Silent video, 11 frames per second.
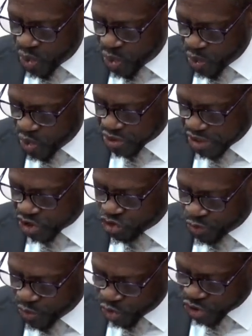whose
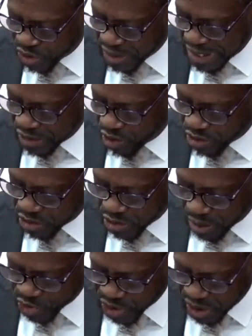distribution and
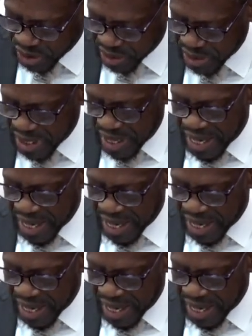consumption